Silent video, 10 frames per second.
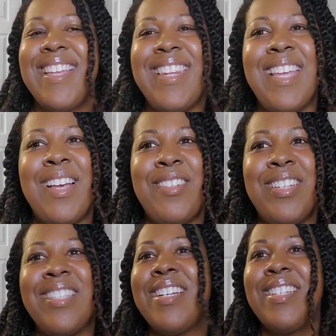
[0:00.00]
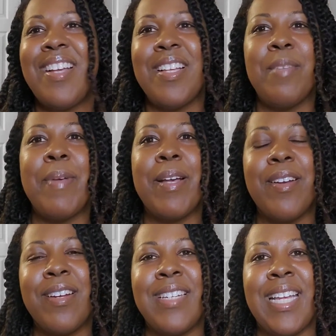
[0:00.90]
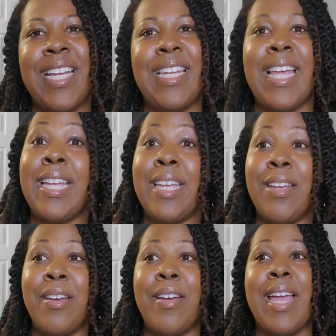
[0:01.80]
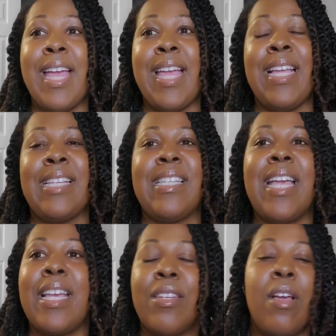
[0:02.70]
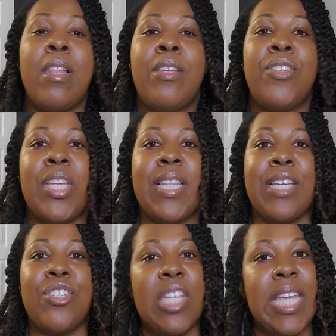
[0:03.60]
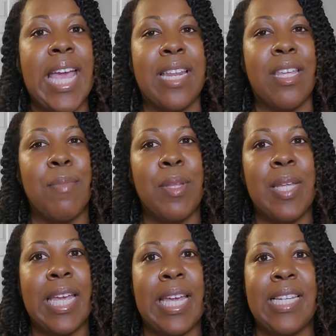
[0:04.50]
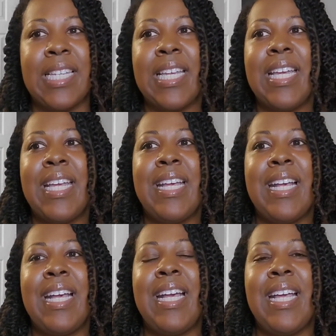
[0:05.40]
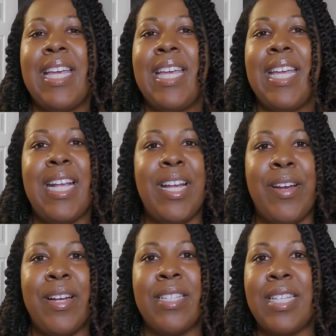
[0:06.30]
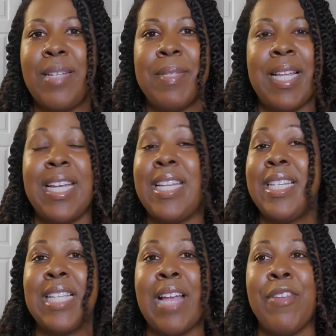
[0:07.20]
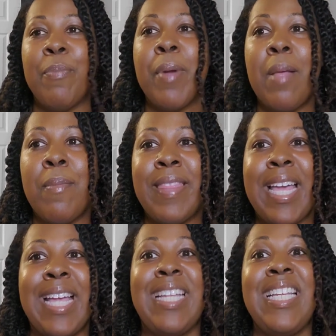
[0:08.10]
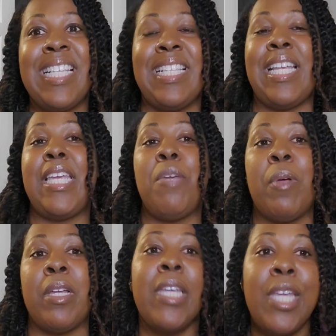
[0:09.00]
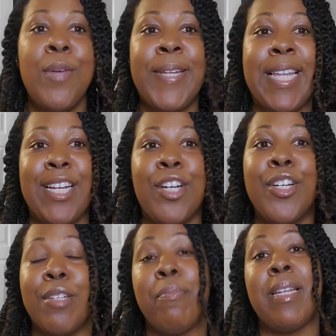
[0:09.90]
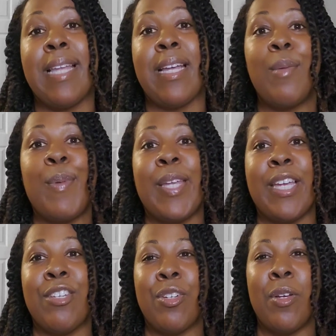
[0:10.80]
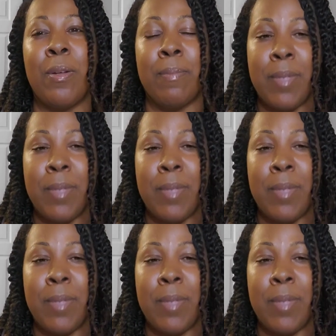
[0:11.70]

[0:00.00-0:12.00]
Now, Jessica talks about her date, liking her and acknowledging that she can communicate. Eric seems that he doesn't have any problem with that, and he says that he would like her to bring that communication home.